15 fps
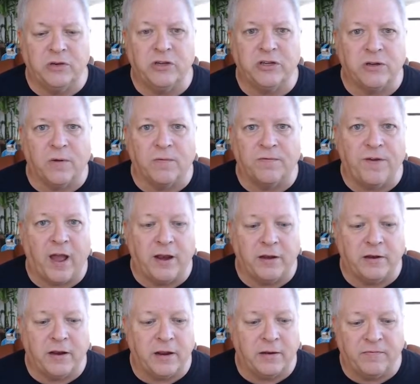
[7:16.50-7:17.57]
don't
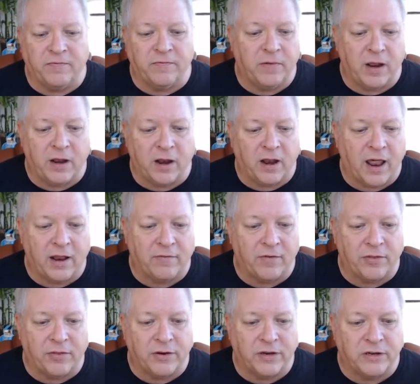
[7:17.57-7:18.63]
find in a lot of
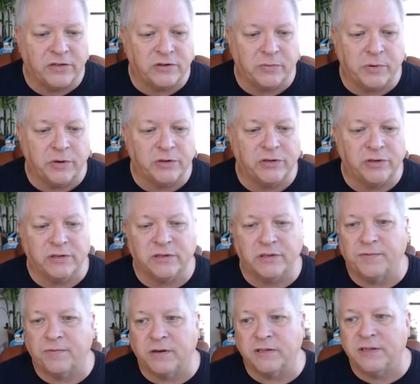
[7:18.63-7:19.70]
other distributions.
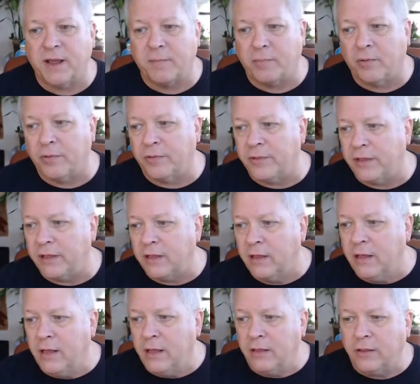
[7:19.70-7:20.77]
For example, the
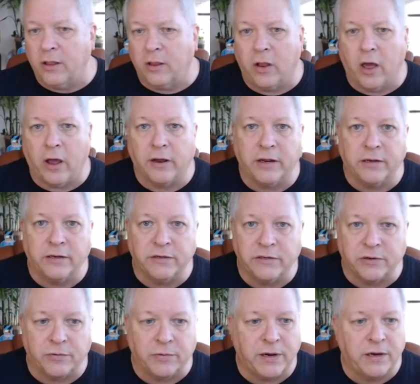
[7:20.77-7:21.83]
login
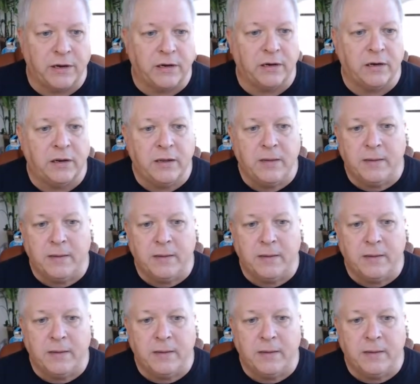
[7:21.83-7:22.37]
screen,